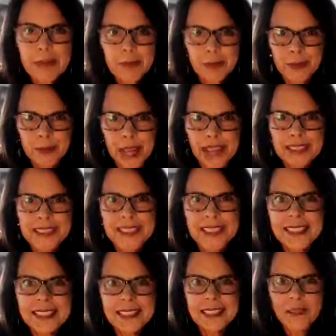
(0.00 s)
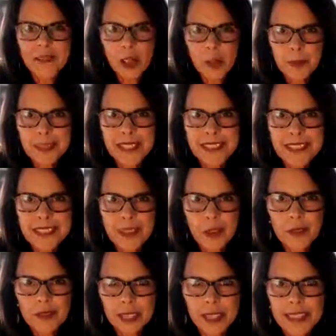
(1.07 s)
practice and develop that skill of
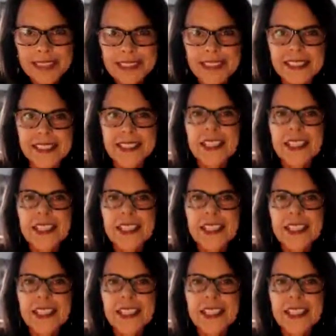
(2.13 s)
kindness